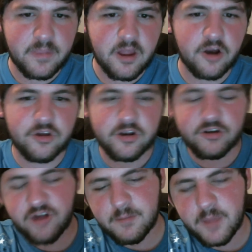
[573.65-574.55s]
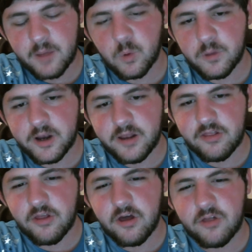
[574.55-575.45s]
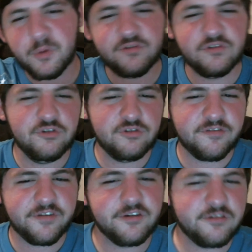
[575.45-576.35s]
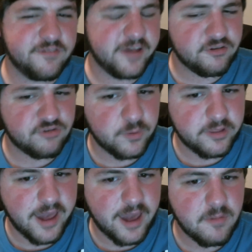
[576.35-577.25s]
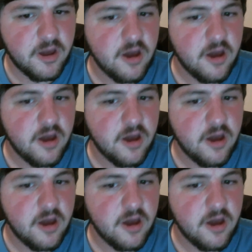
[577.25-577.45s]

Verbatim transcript: Are you going to try to make more money than the other person, use defender's advantage to win the game?